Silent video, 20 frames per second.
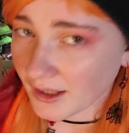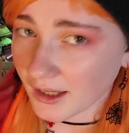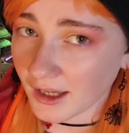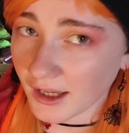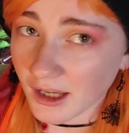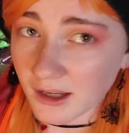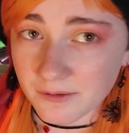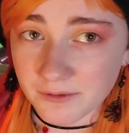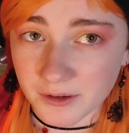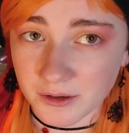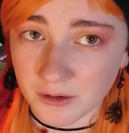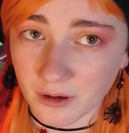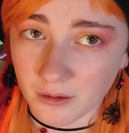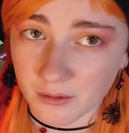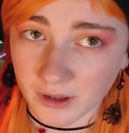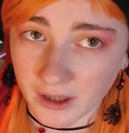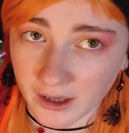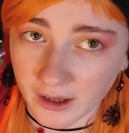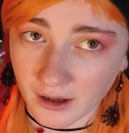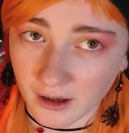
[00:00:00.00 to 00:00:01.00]
If you
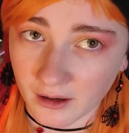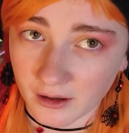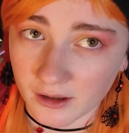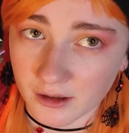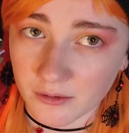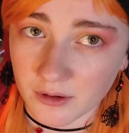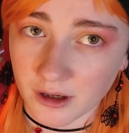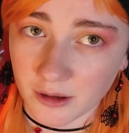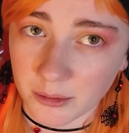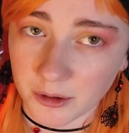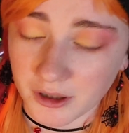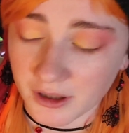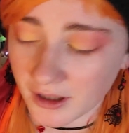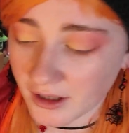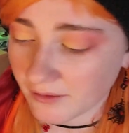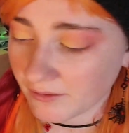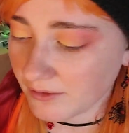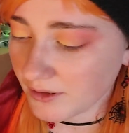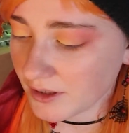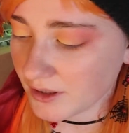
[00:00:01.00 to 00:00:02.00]
don't care and you want to put it
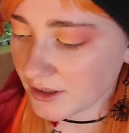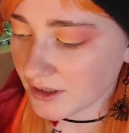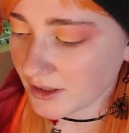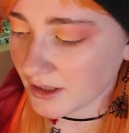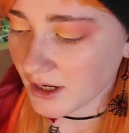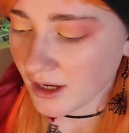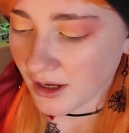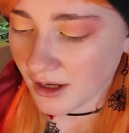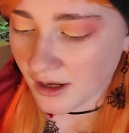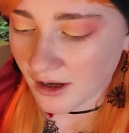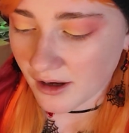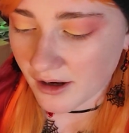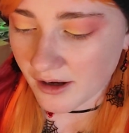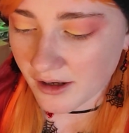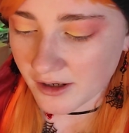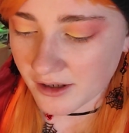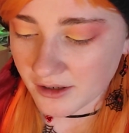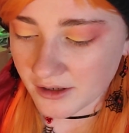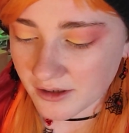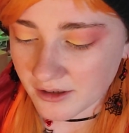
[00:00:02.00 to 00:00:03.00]
on first, all
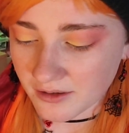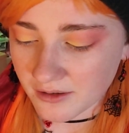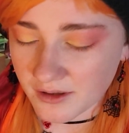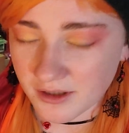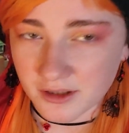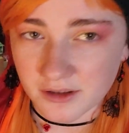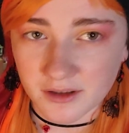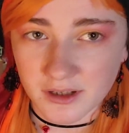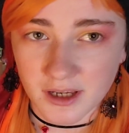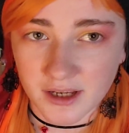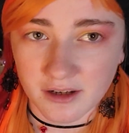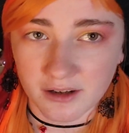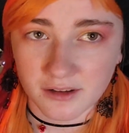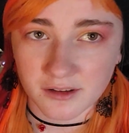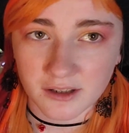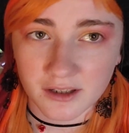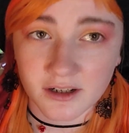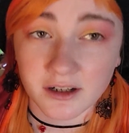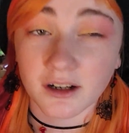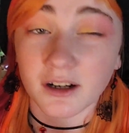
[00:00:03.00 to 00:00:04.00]
you do is you take your
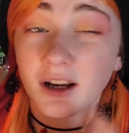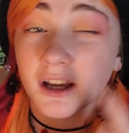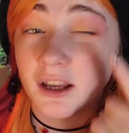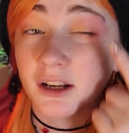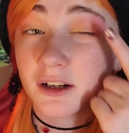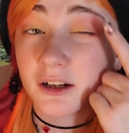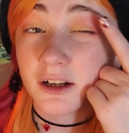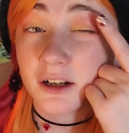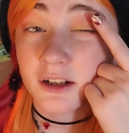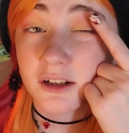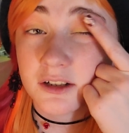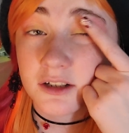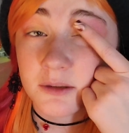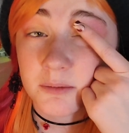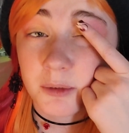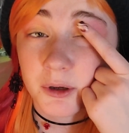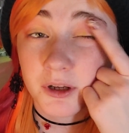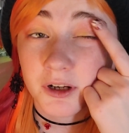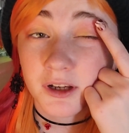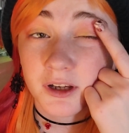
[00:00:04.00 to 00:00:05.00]
glitter and you're going to
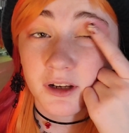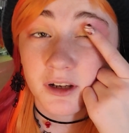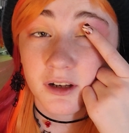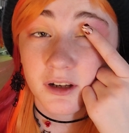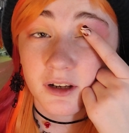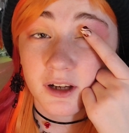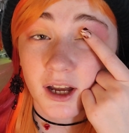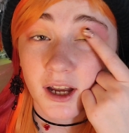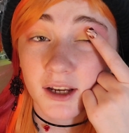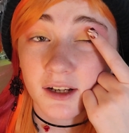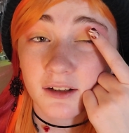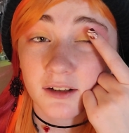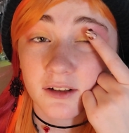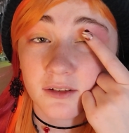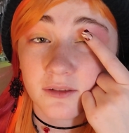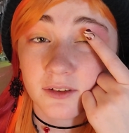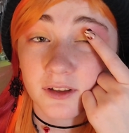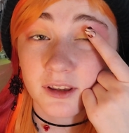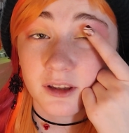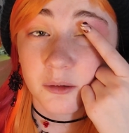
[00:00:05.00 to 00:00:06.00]
just put it kind
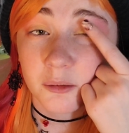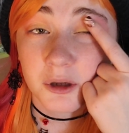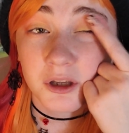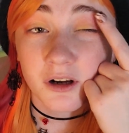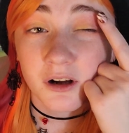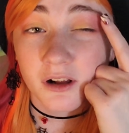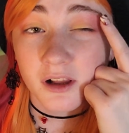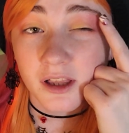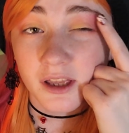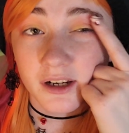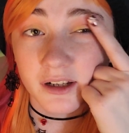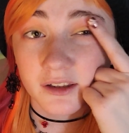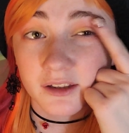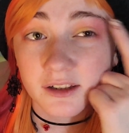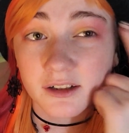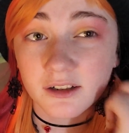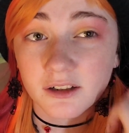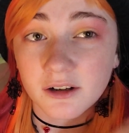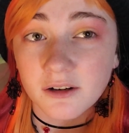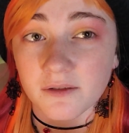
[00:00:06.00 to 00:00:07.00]
of in the middle and a
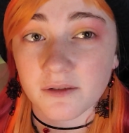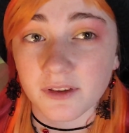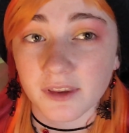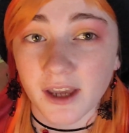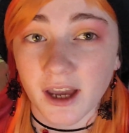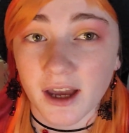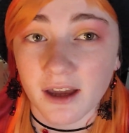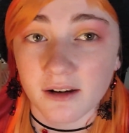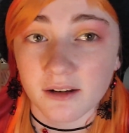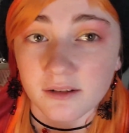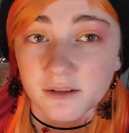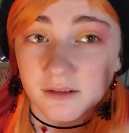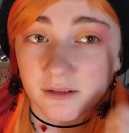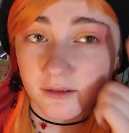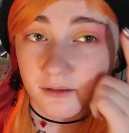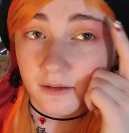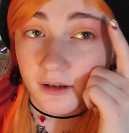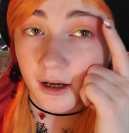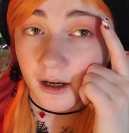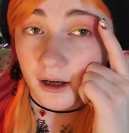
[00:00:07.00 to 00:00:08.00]
little over that
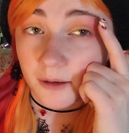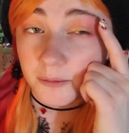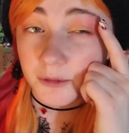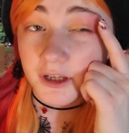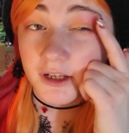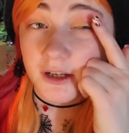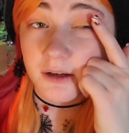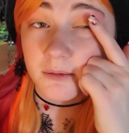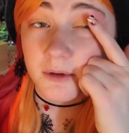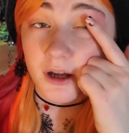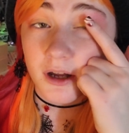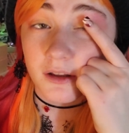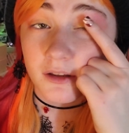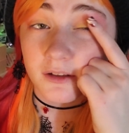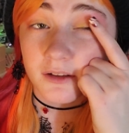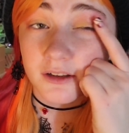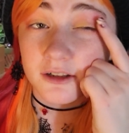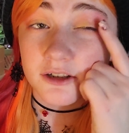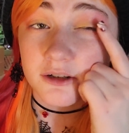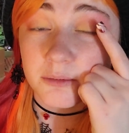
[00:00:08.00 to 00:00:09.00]
medium
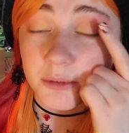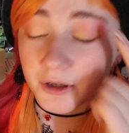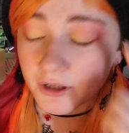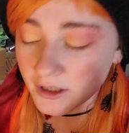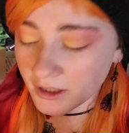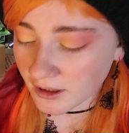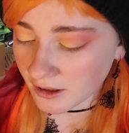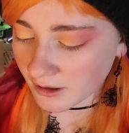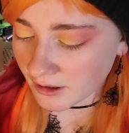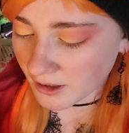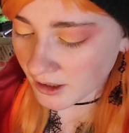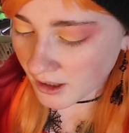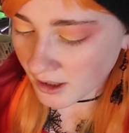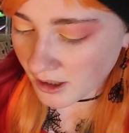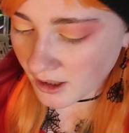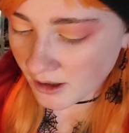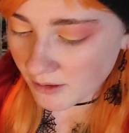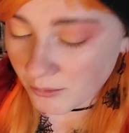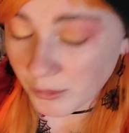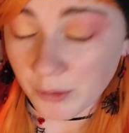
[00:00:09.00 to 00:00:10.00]
color that you put here.
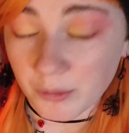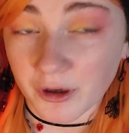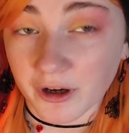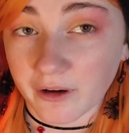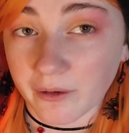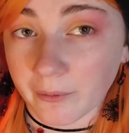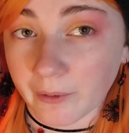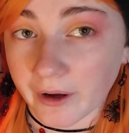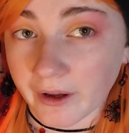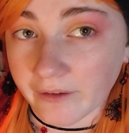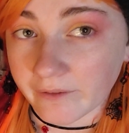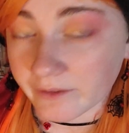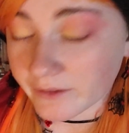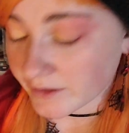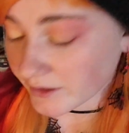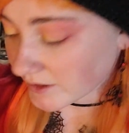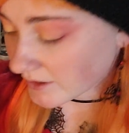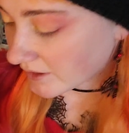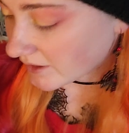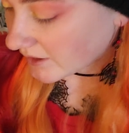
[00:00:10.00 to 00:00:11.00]
But we're going to wait for just a